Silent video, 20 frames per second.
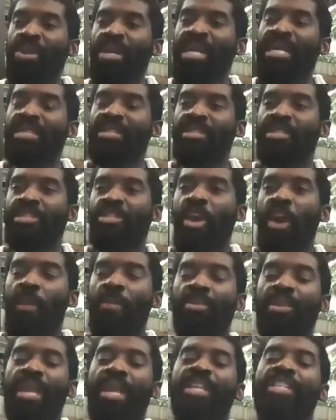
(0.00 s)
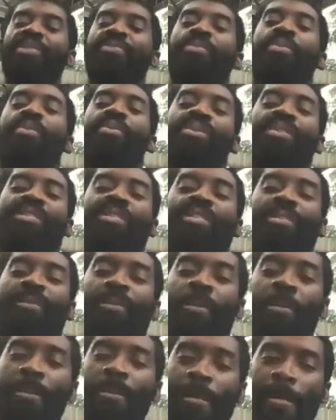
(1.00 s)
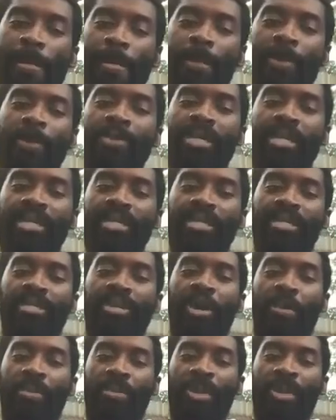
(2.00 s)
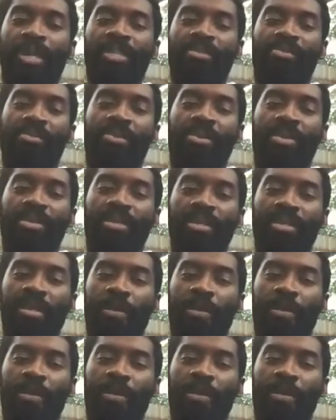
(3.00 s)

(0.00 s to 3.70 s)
to start playing sports. Who need to start playing sports, man.